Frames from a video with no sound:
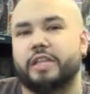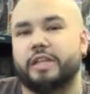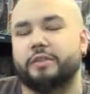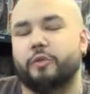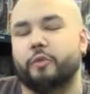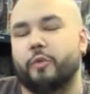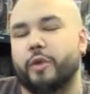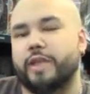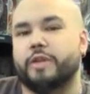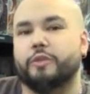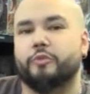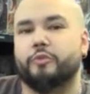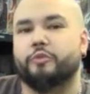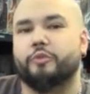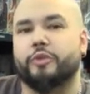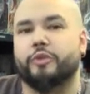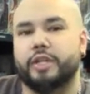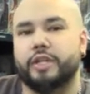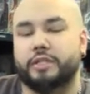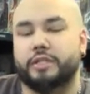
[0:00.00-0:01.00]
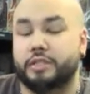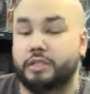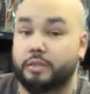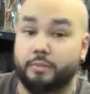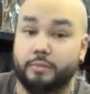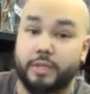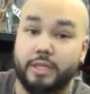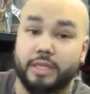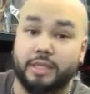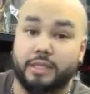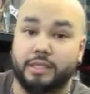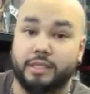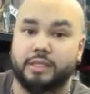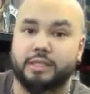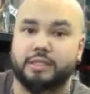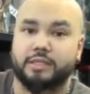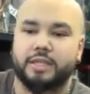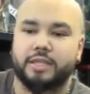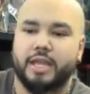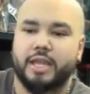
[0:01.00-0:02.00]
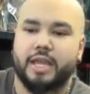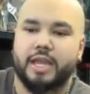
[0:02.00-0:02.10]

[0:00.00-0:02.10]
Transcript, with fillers: the way it reads to me at least,